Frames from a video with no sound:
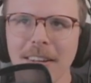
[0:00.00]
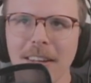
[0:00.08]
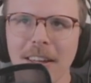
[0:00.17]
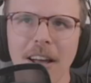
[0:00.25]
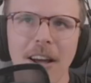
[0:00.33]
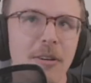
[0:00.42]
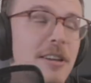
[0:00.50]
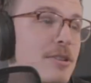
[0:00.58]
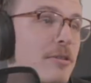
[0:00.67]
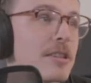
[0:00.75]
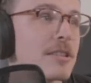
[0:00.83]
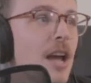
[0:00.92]
Okay,
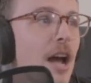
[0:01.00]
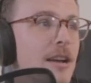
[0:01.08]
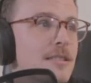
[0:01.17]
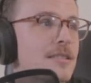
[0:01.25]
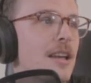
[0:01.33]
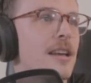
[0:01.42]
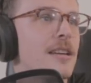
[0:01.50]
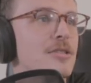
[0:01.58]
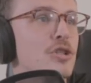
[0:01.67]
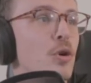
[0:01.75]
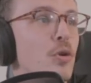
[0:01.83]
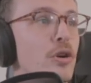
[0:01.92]
so this guy says,
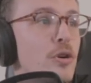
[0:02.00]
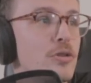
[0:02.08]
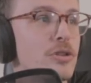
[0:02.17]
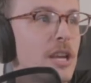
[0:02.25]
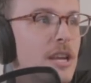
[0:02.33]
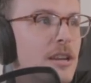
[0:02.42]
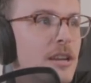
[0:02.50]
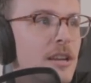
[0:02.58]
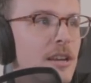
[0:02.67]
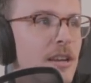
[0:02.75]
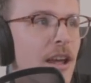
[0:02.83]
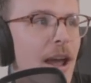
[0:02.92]
to an Uzi,
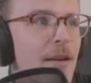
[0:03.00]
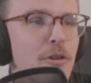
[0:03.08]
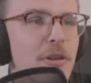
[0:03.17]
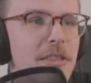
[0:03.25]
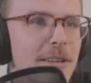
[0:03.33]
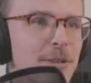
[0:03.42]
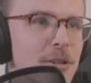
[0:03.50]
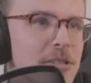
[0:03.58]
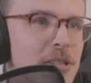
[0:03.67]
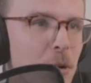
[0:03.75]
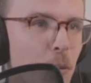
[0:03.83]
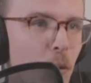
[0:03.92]
everything looks
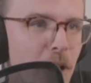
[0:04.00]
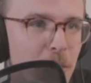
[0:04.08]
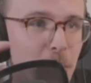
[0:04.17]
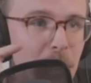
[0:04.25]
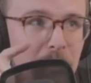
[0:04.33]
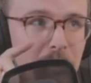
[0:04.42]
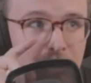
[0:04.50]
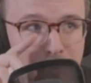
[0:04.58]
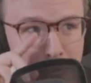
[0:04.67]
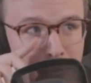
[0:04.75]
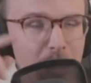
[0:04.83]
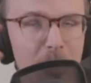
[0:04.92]
like a watermelon.
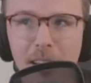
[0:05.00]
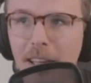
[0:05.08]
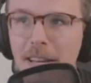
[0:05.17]
And he